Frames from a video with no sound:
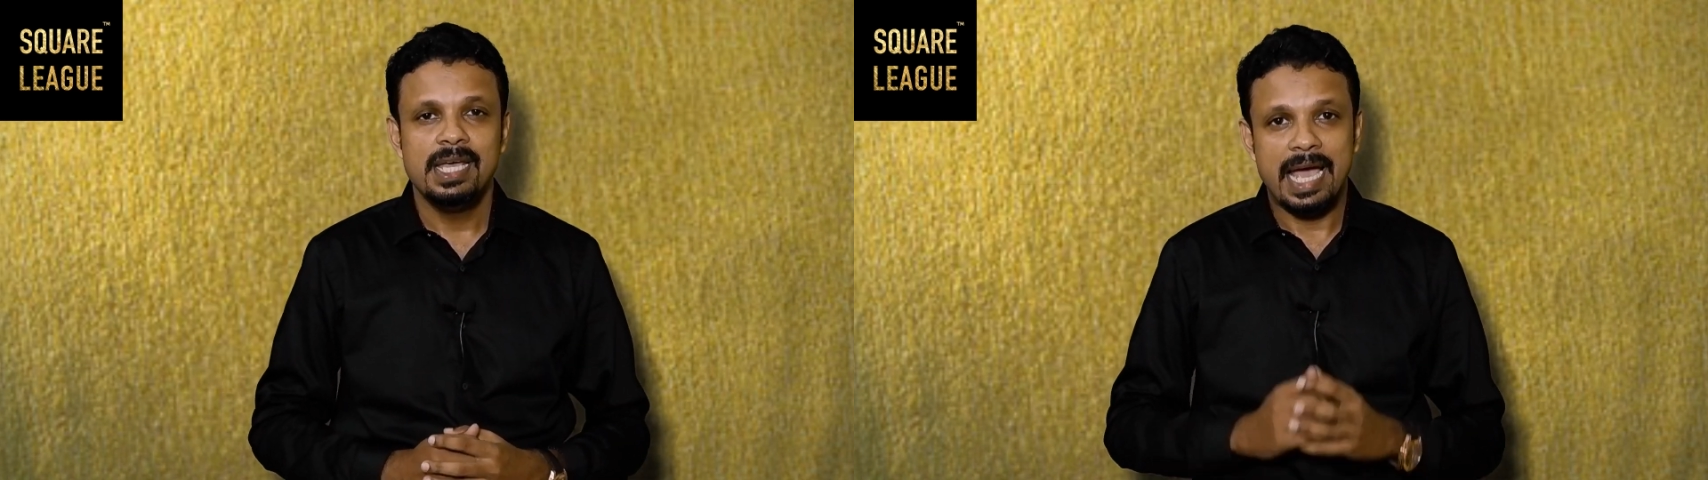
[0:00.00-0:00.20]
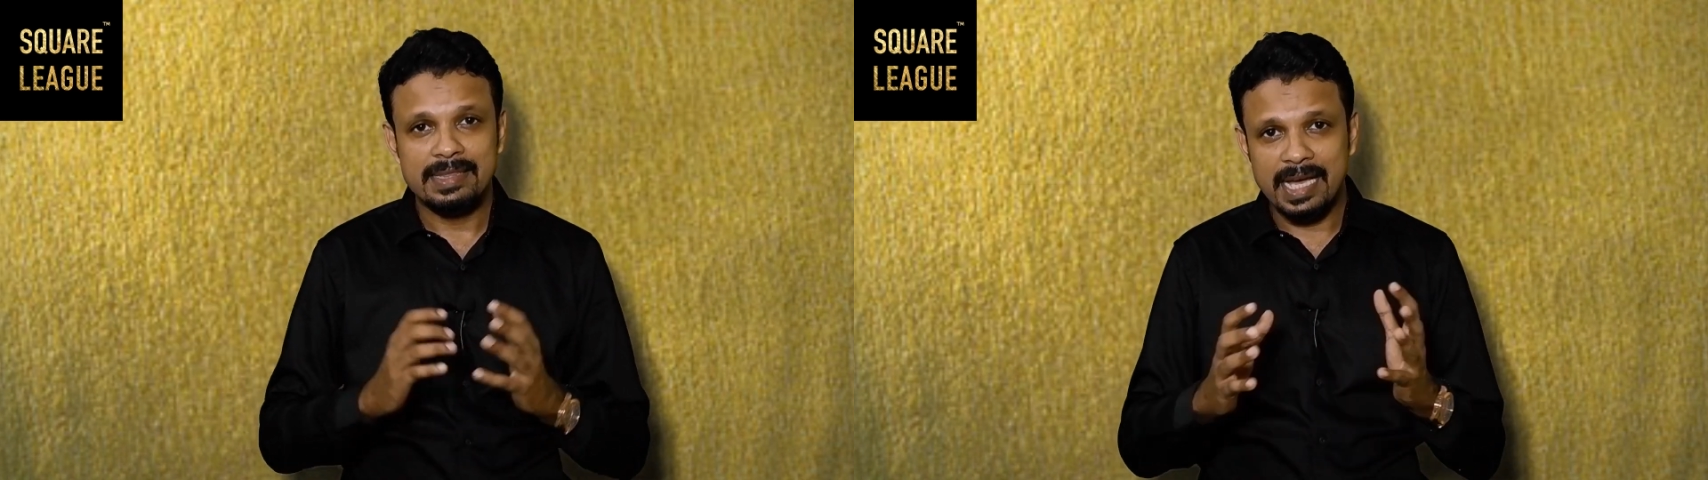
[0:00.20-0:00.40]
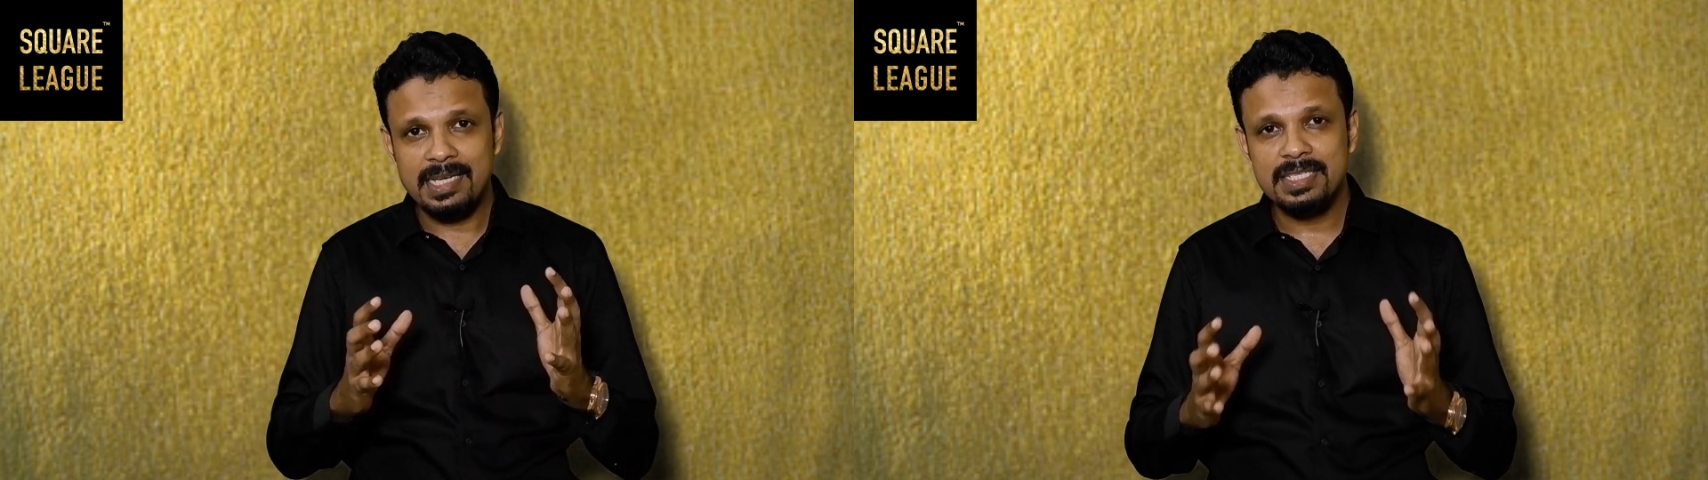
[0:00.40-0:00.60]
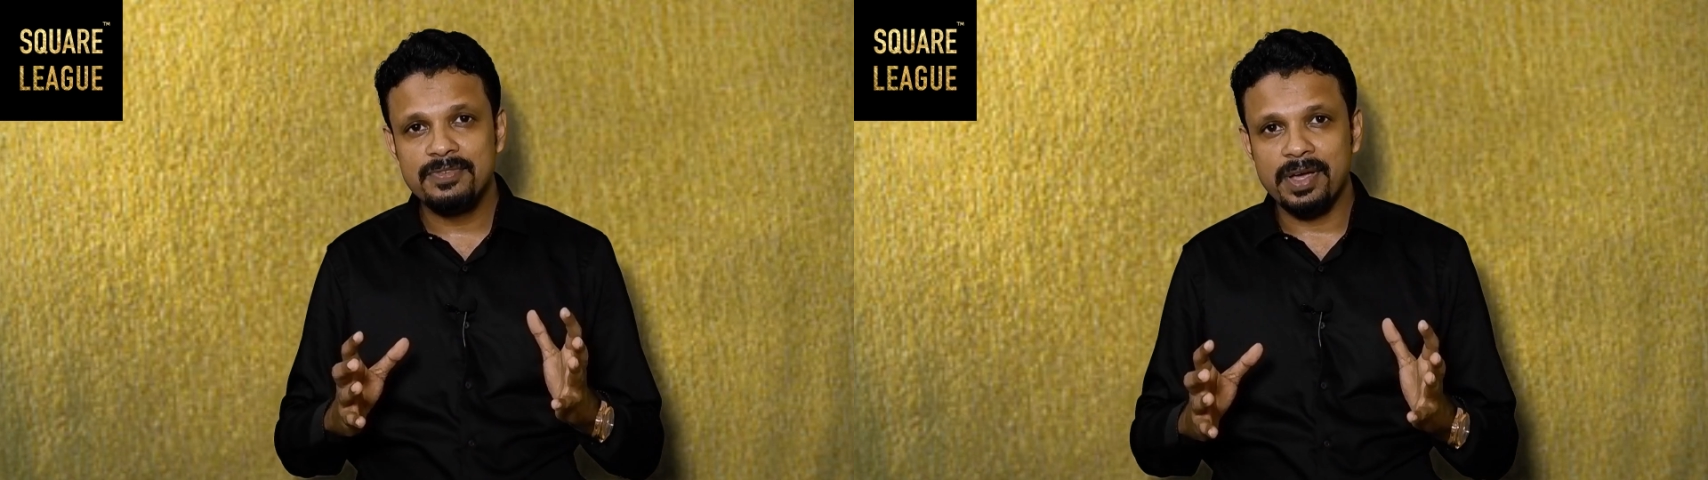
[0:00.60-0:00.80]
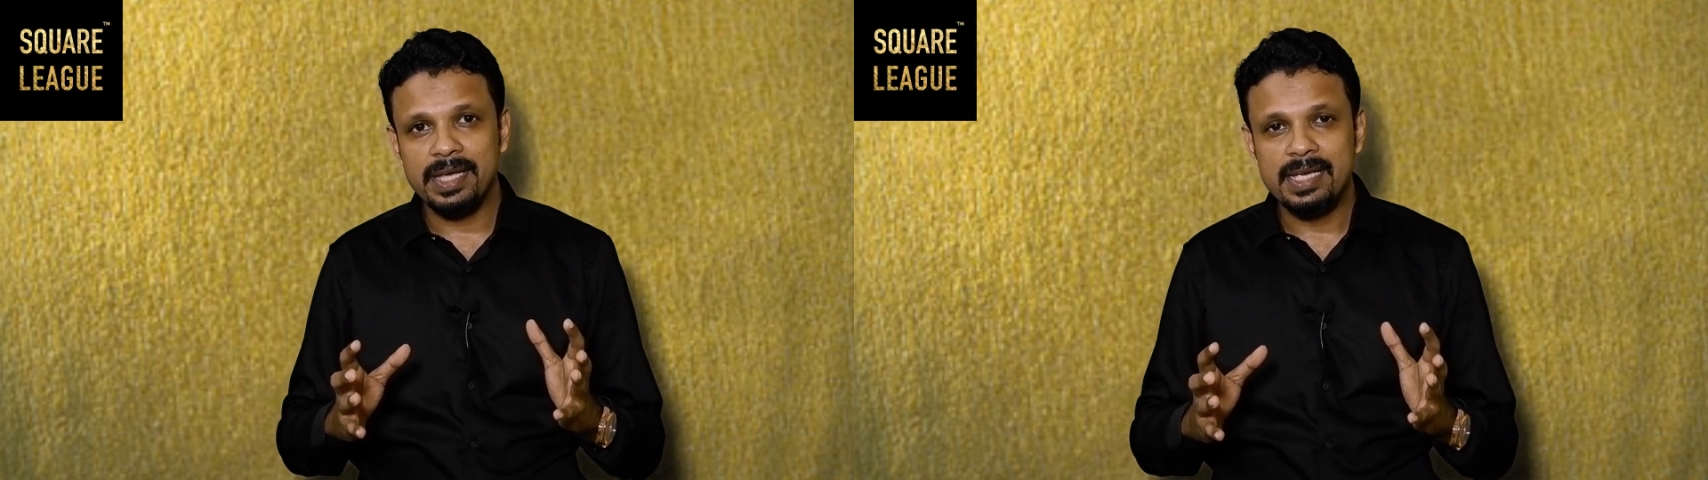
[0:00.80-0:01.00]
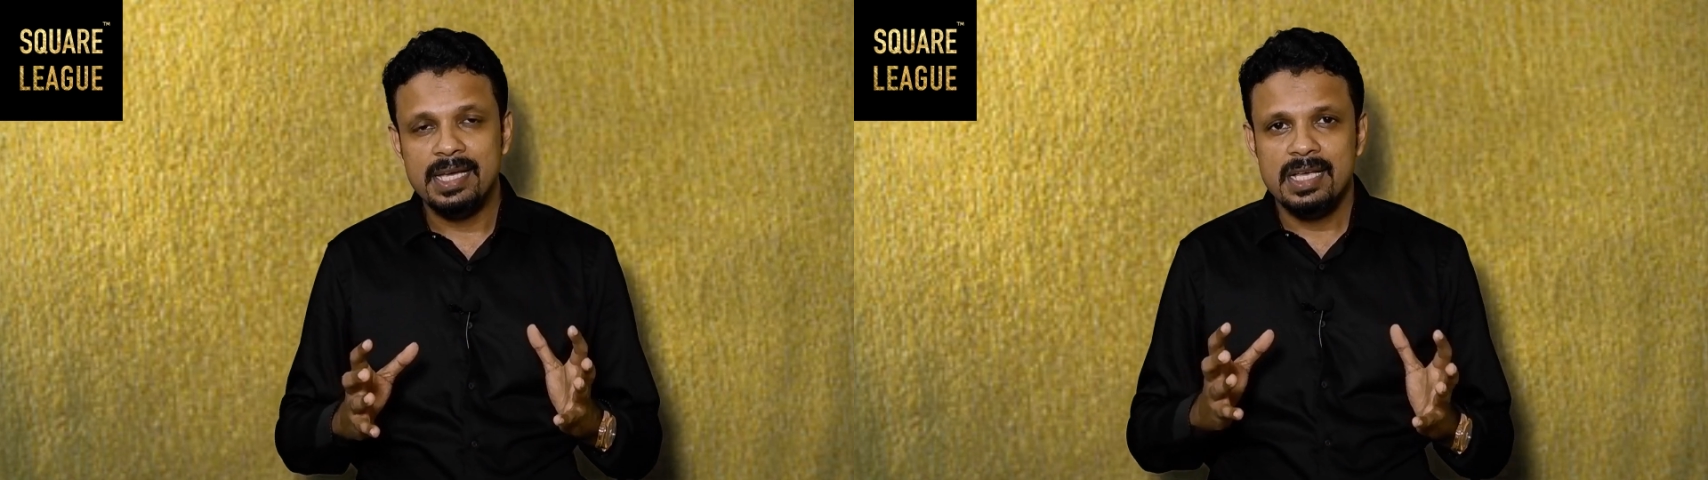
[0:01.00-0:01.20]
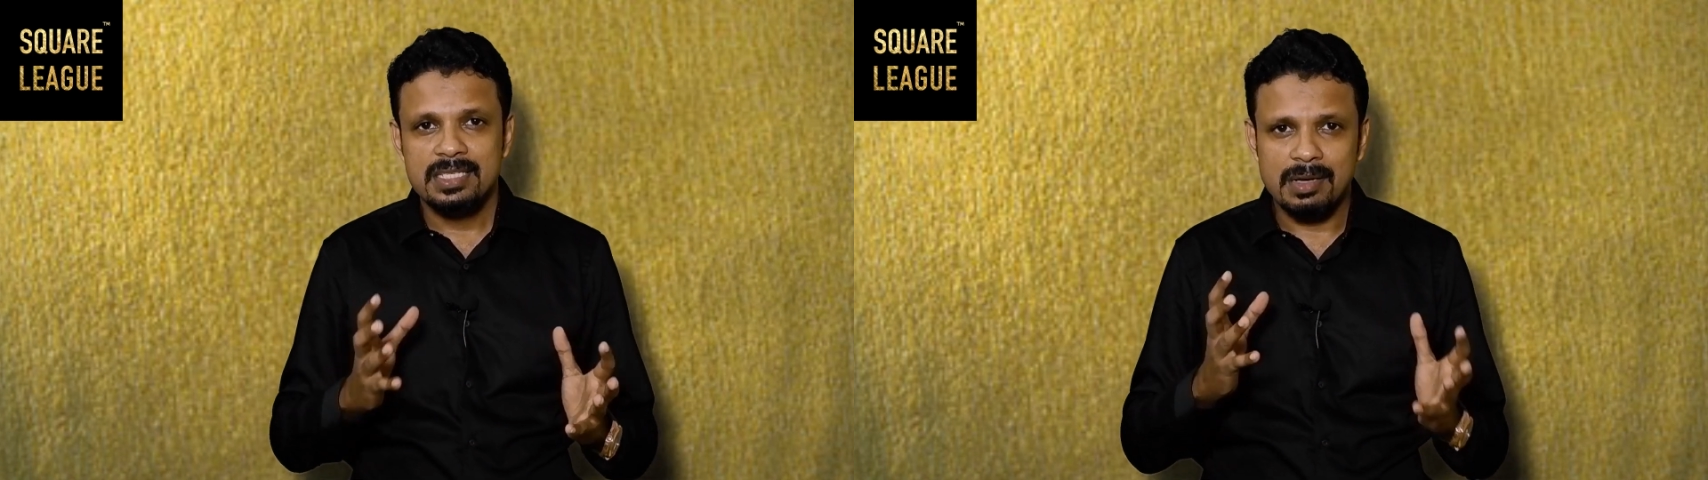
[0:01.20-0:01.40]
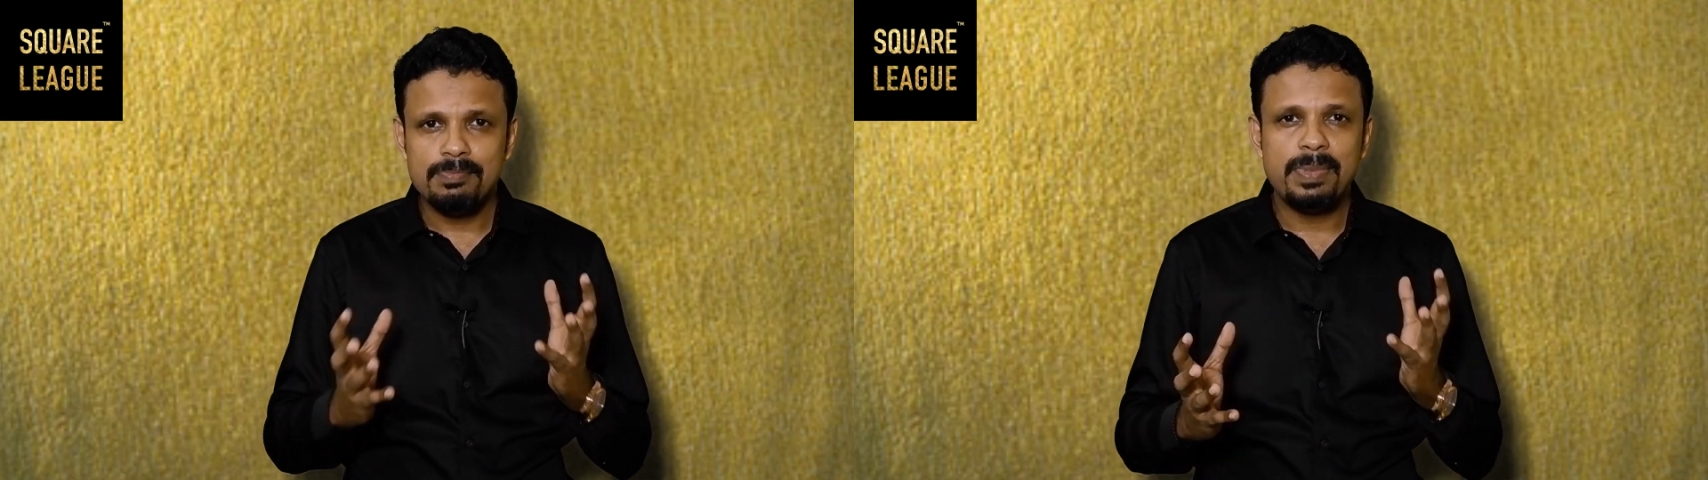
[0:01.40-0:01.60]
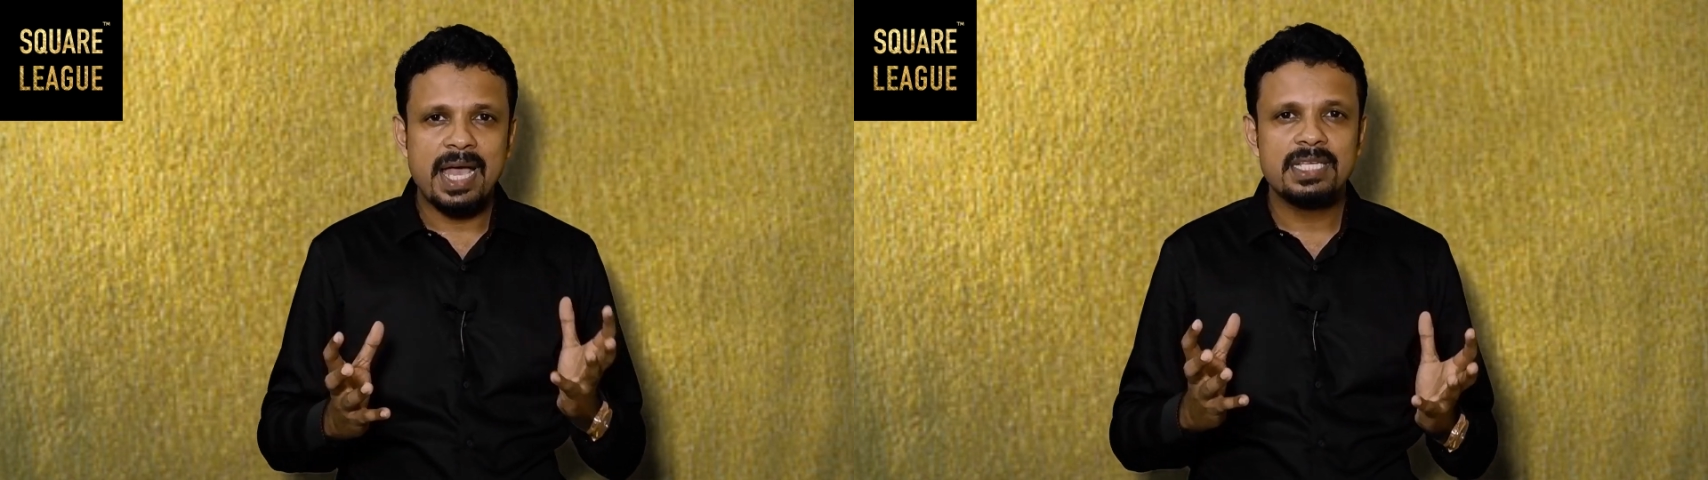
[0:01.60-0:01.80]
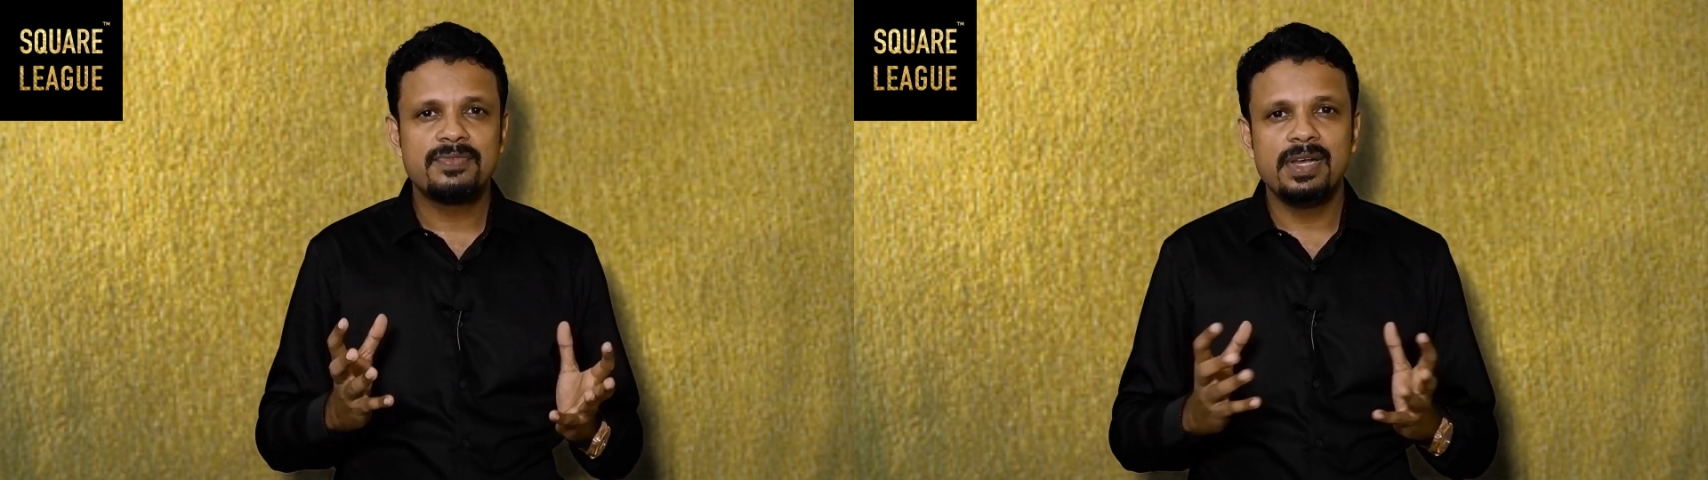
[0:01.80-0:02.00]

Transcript: And that is why some banks